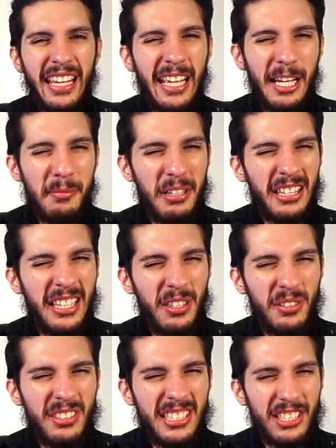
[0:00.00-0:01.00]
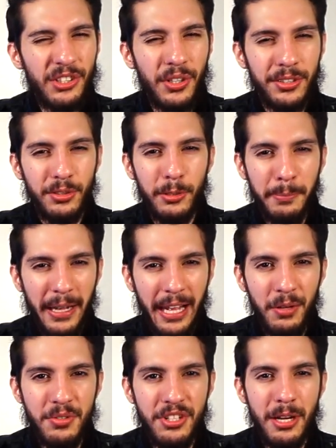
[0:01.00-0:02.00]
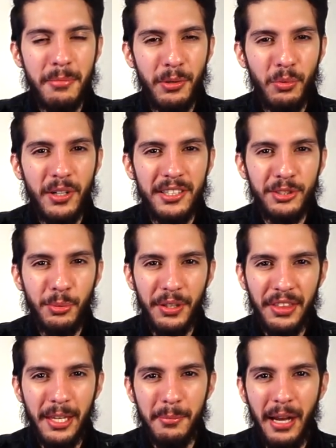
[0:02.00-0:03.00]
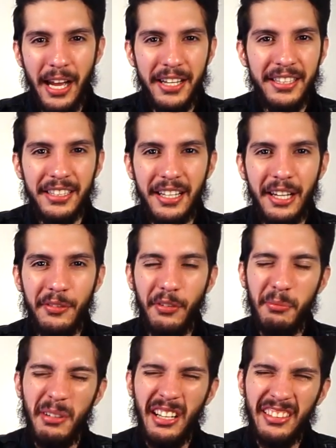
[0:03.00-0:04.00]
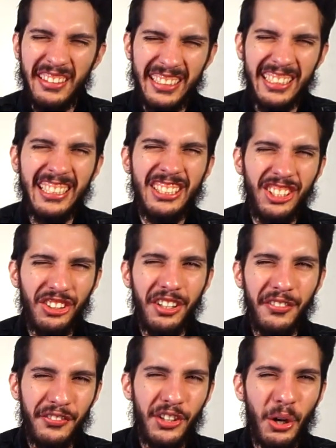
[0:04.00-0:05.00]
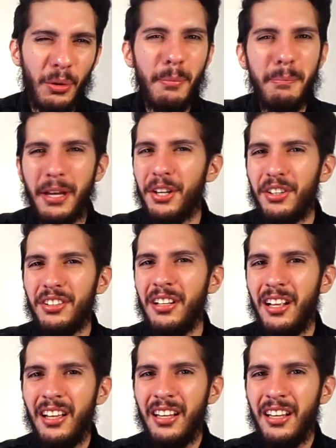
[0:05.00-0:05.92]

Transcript: And I'm a little disgruntled by how dumb it was with him hiding the knife. I mean, I think he should have known better.